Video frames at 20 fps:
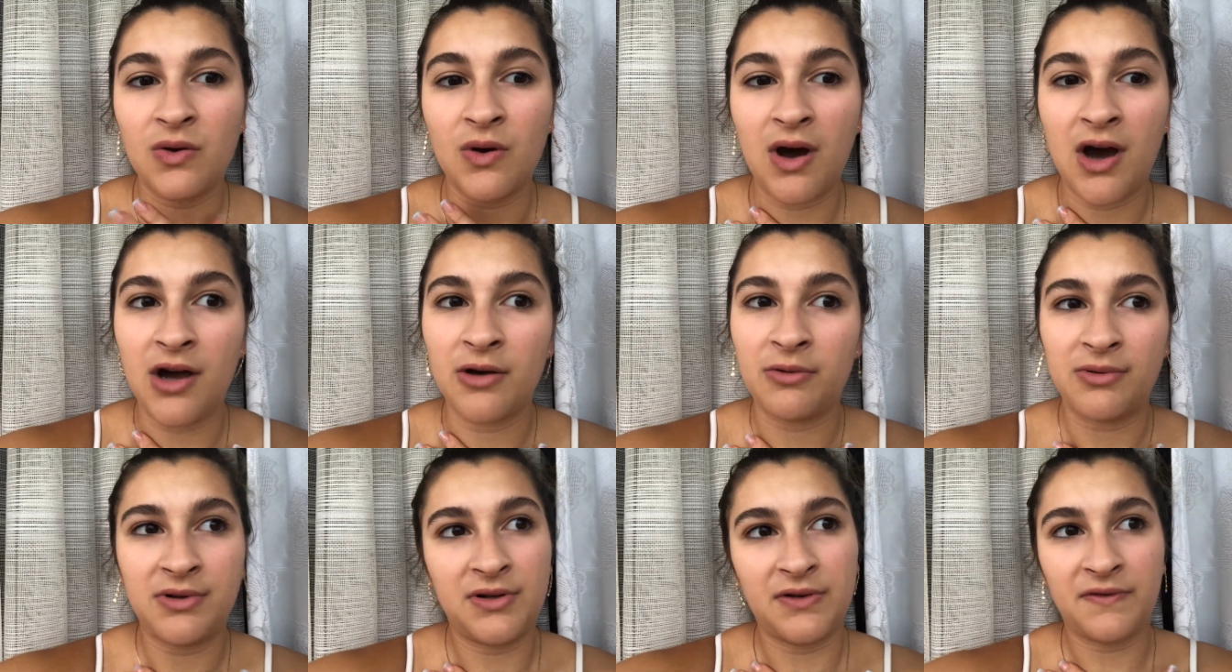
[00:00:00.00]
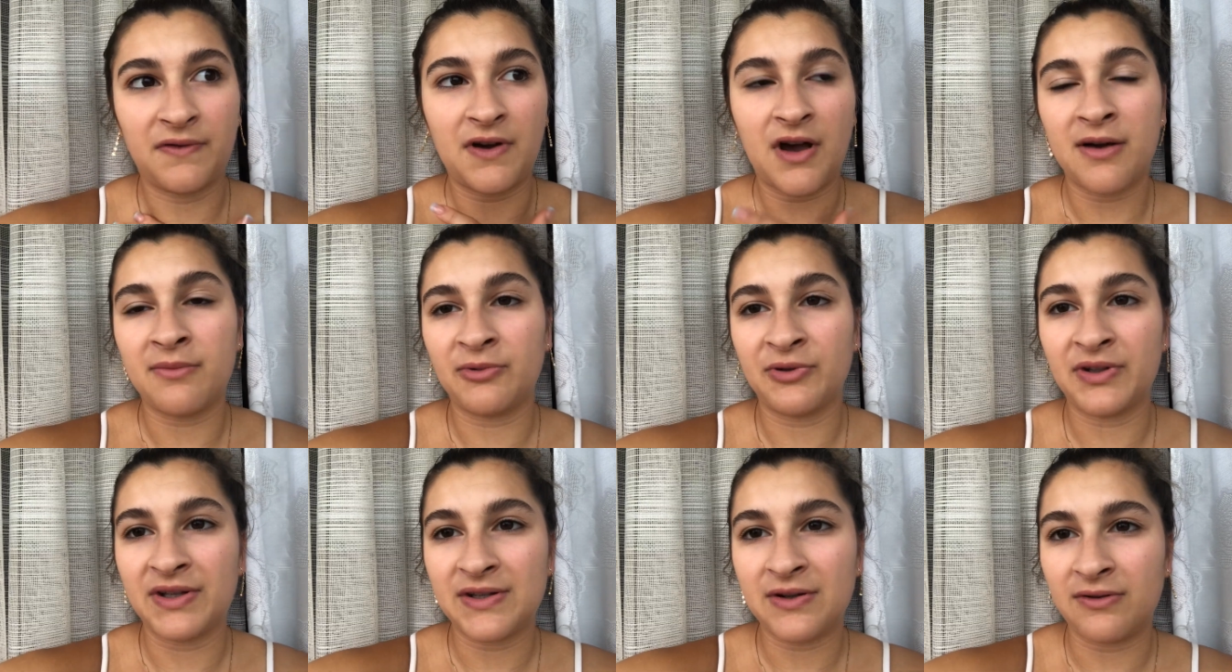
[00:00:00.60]
I would have come
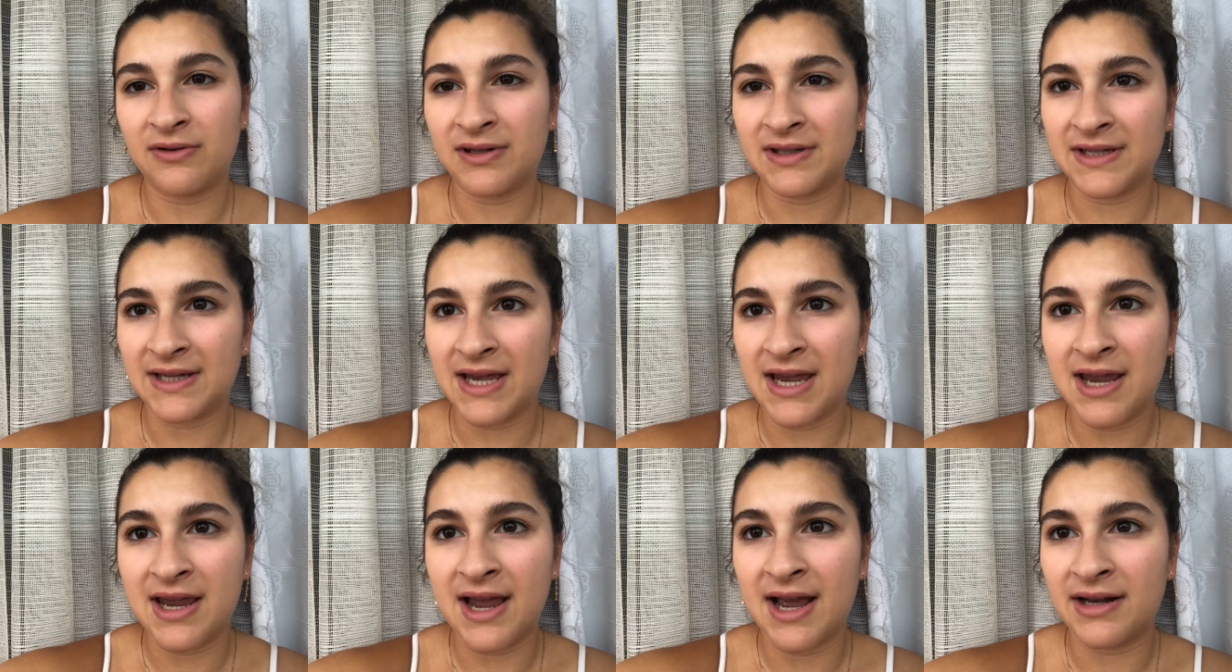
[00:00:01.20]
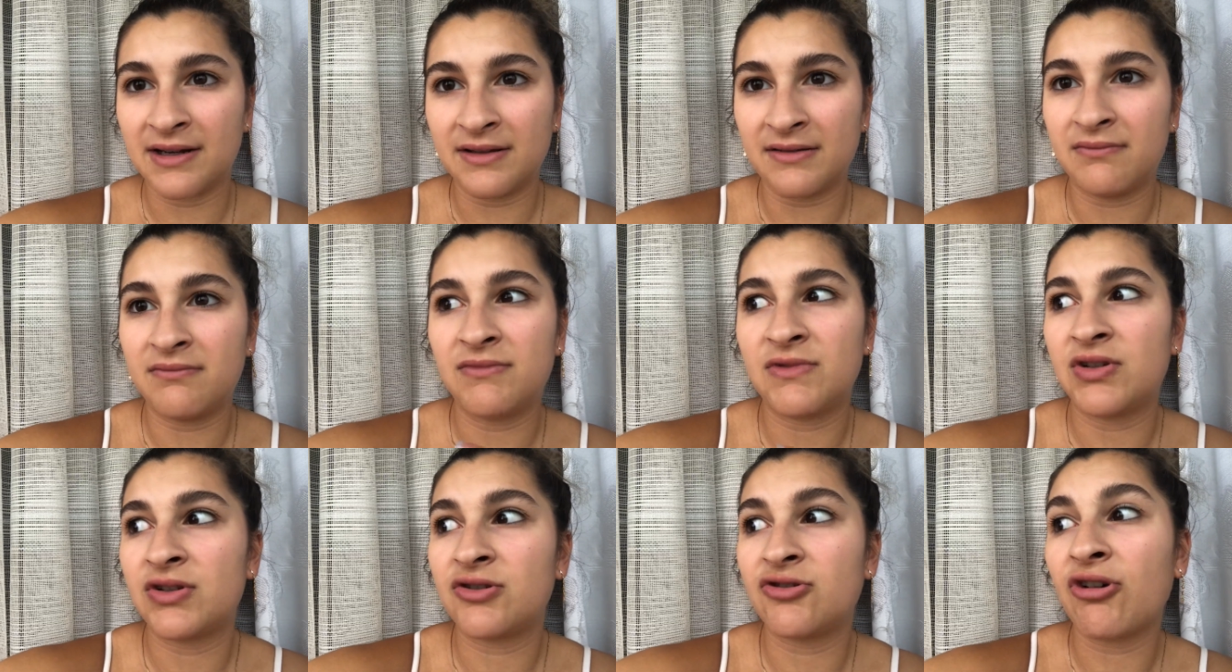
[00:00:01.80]
on this holiday and
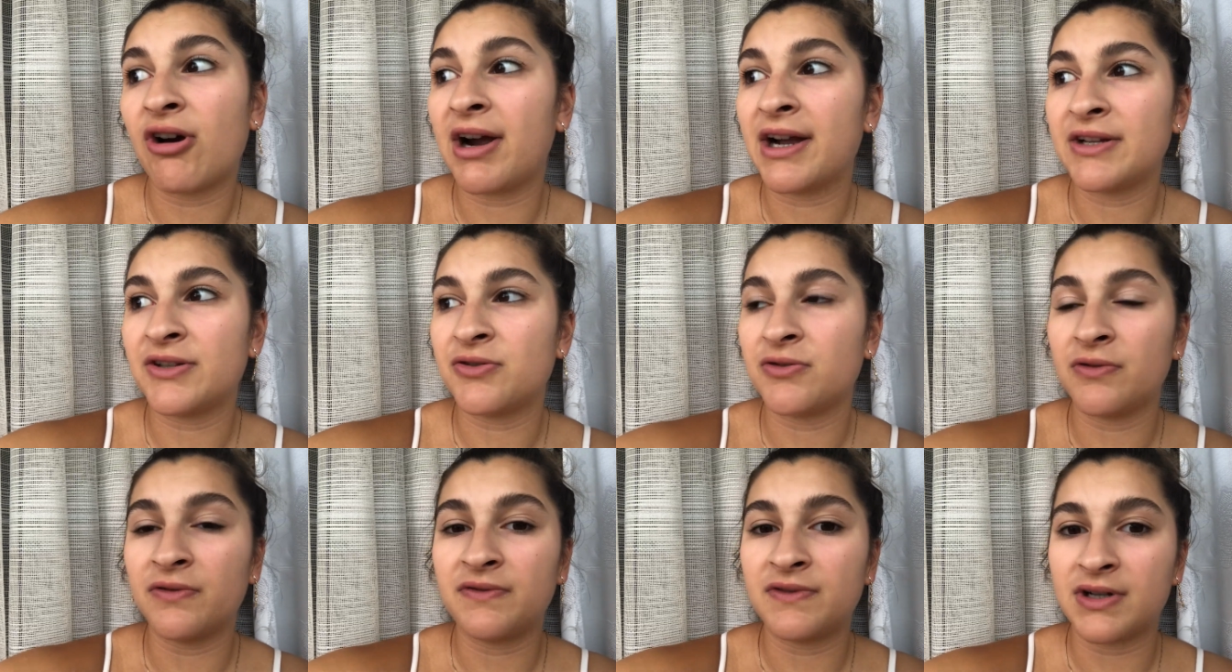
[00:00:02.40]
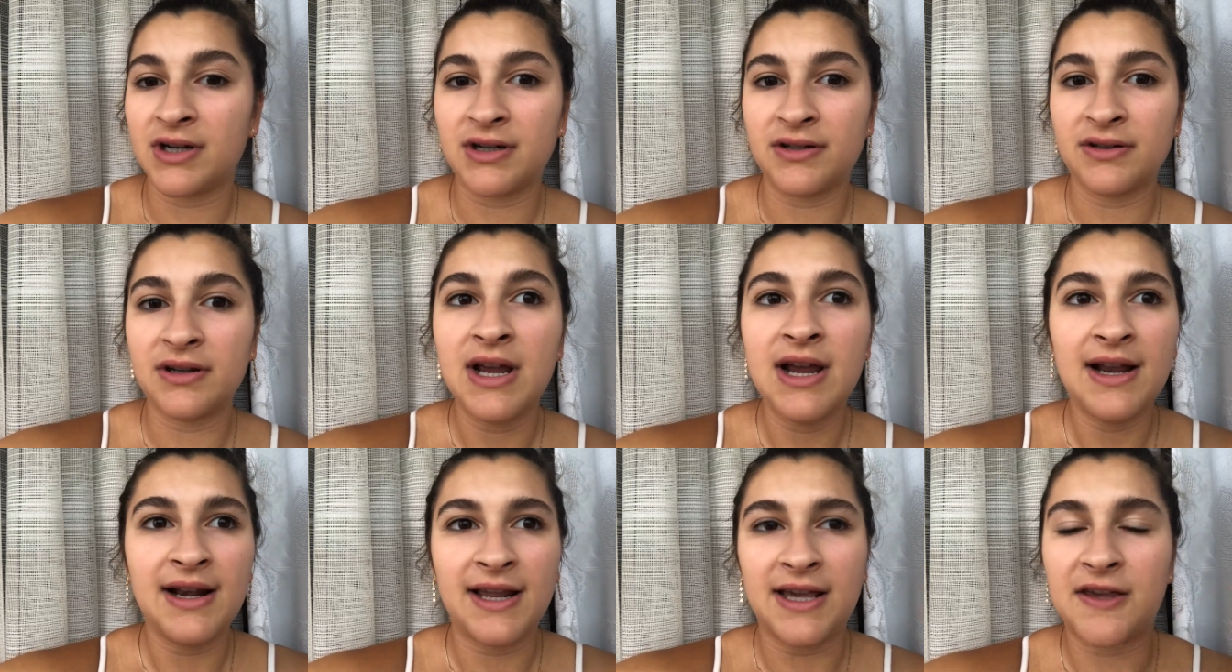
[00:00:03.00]
try to have done
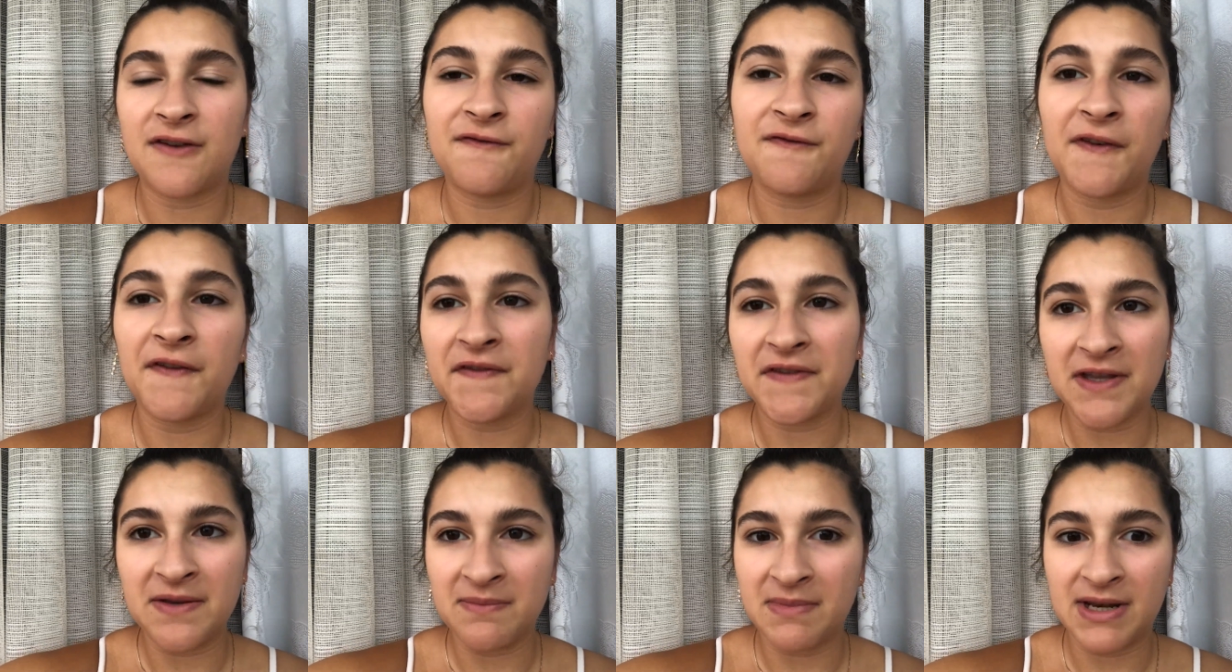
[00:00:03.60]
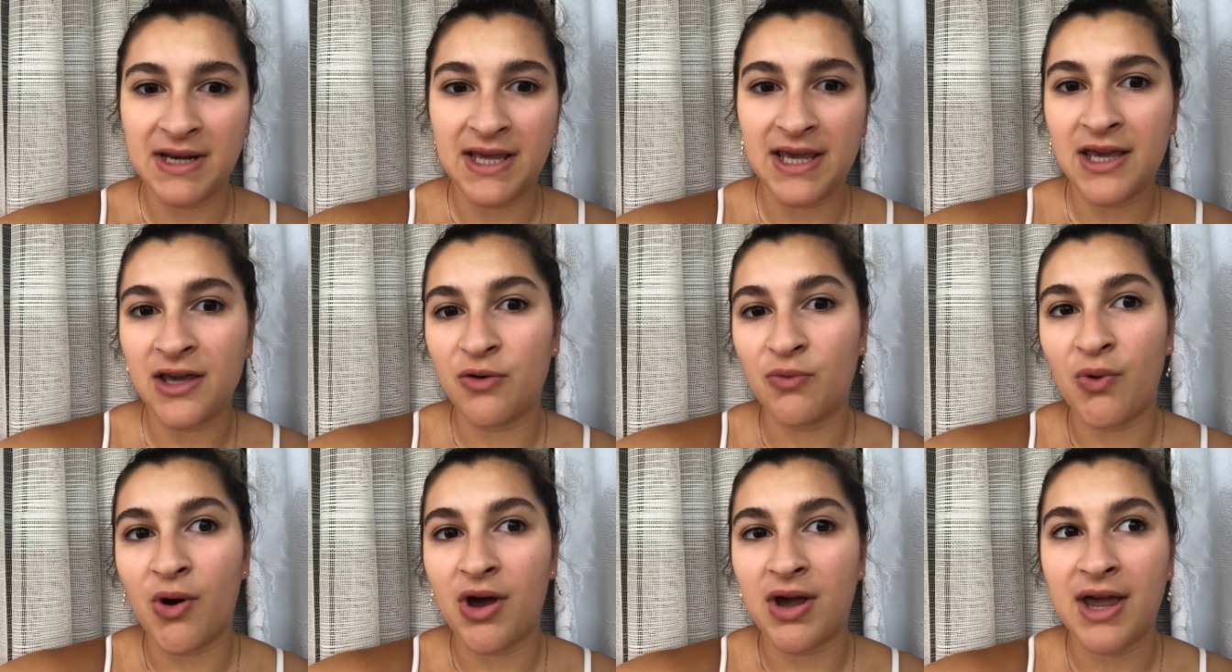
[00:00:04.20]
like a fifteen minute
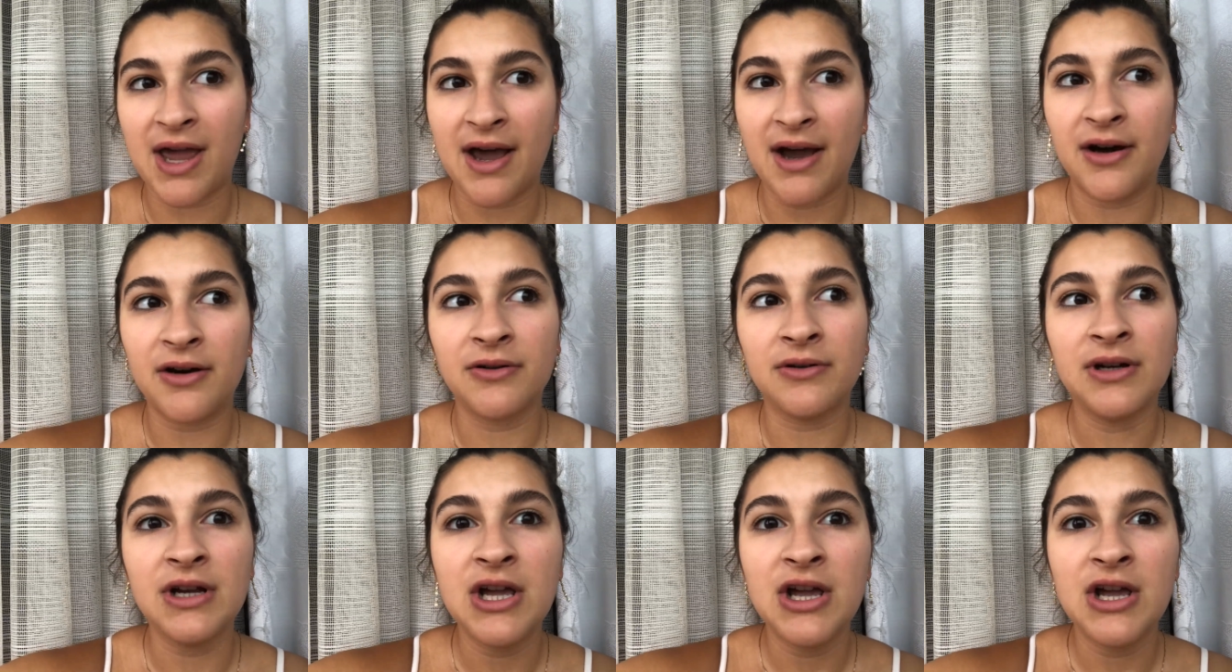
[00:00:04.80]
HIIT workout,